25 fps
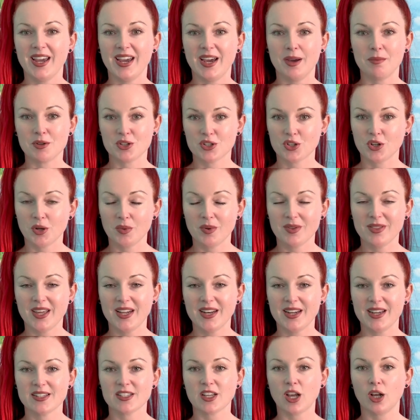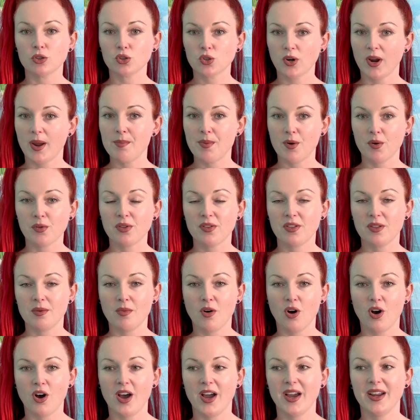I'm gonna show you what that is. I'll try both of them
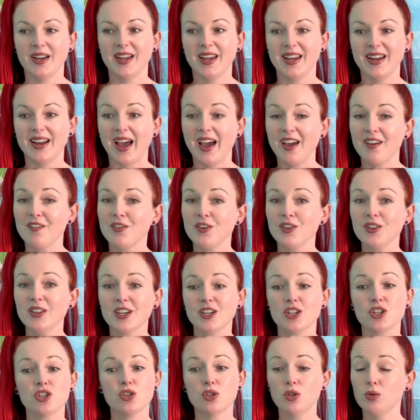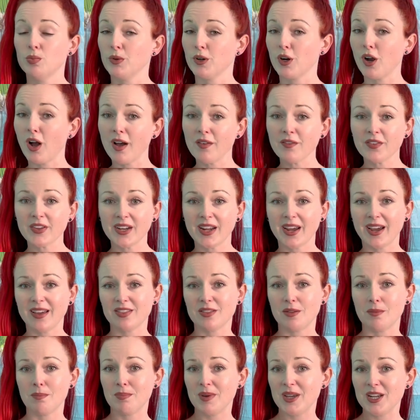on and I feel like super confident at
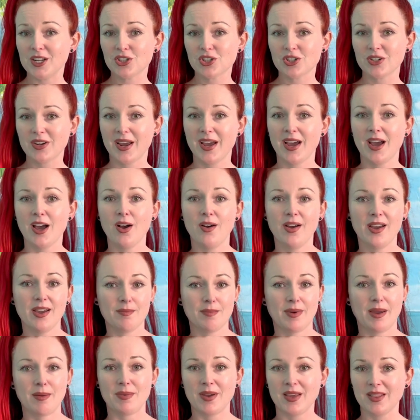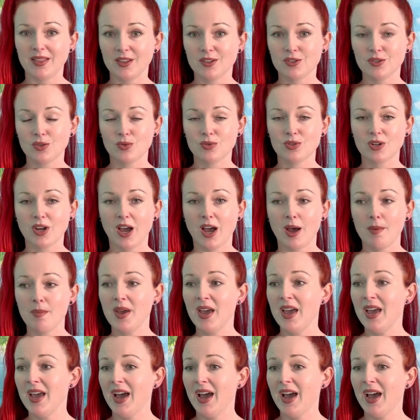the beach now in my bathing suit top.